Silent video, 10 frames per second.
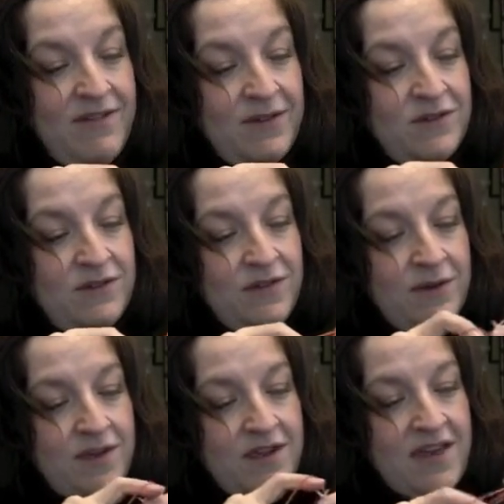My floats are
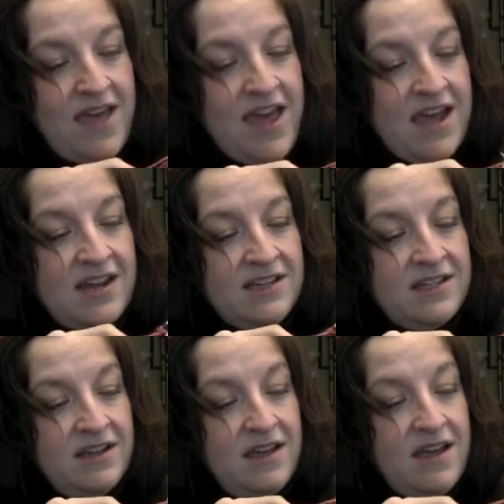floating. And
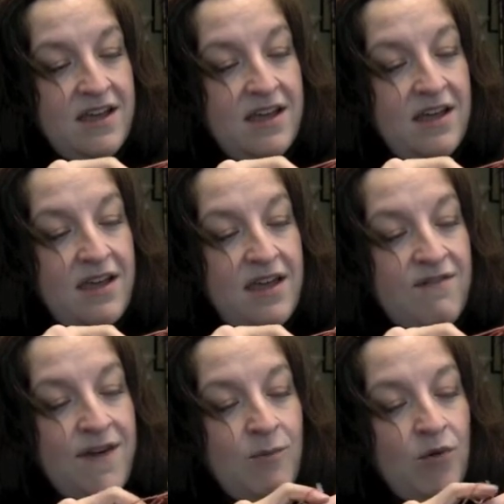
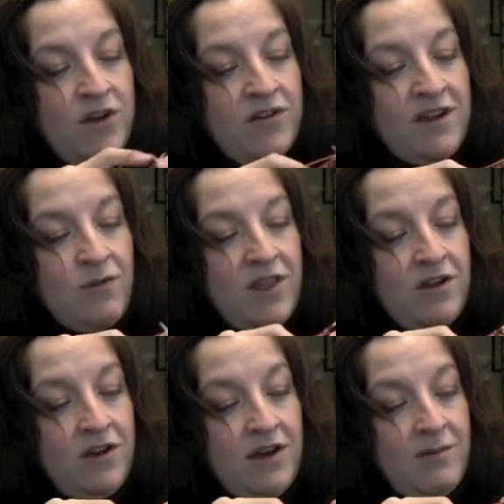if I'm wondering whether
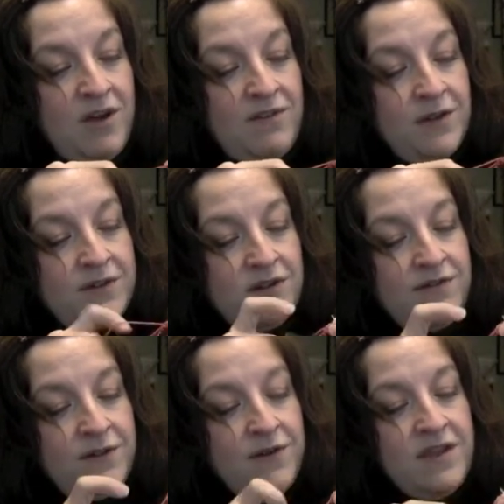or not my floats are
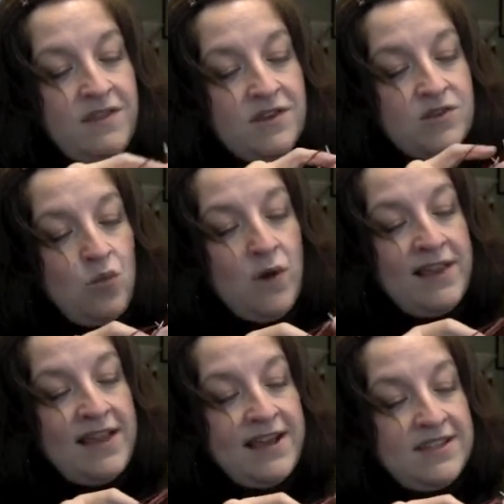floating, there's
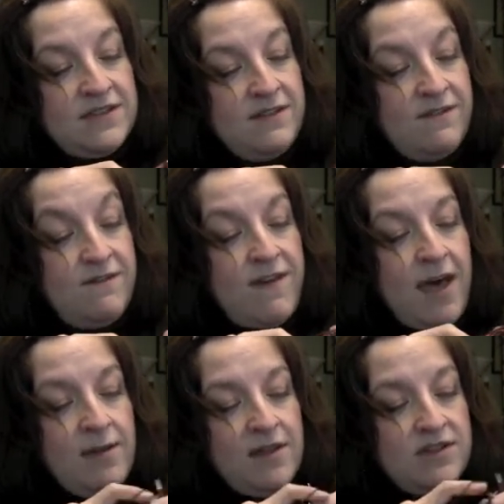one last
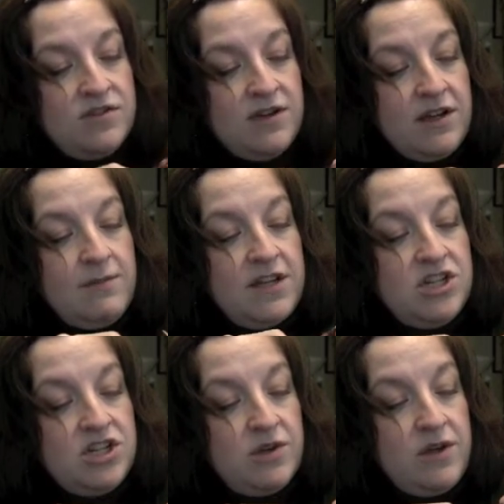fabulous trick I'm going
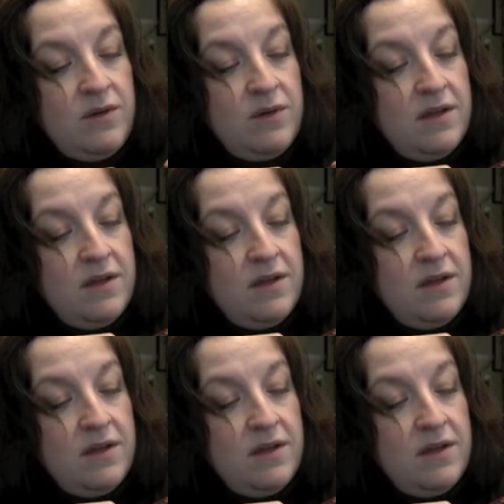to show you.